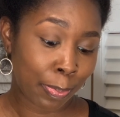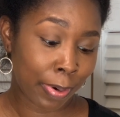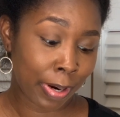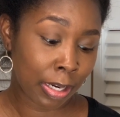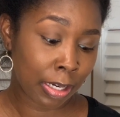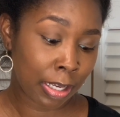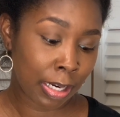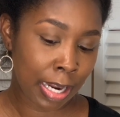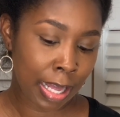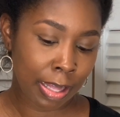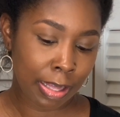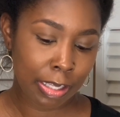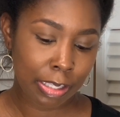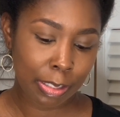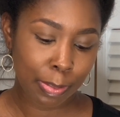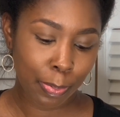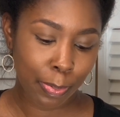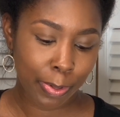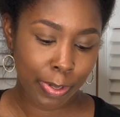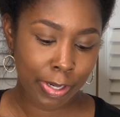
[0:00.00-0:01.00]
pregnant at
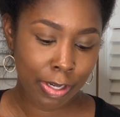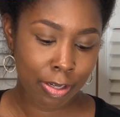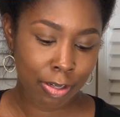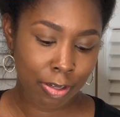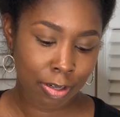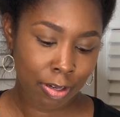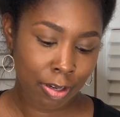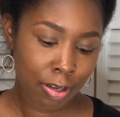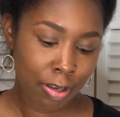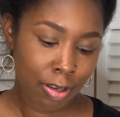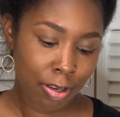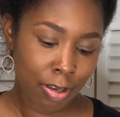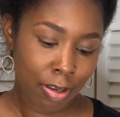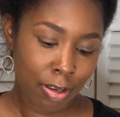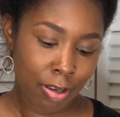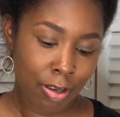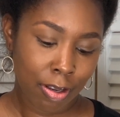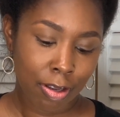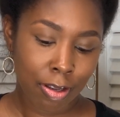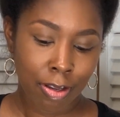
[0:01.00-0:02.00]
this point.
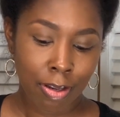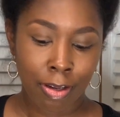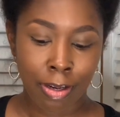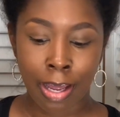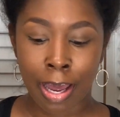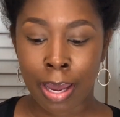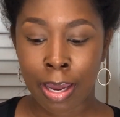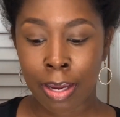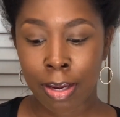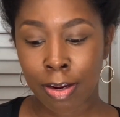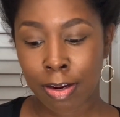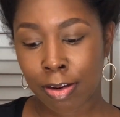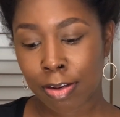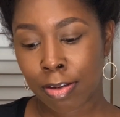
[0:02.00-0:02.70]
Like,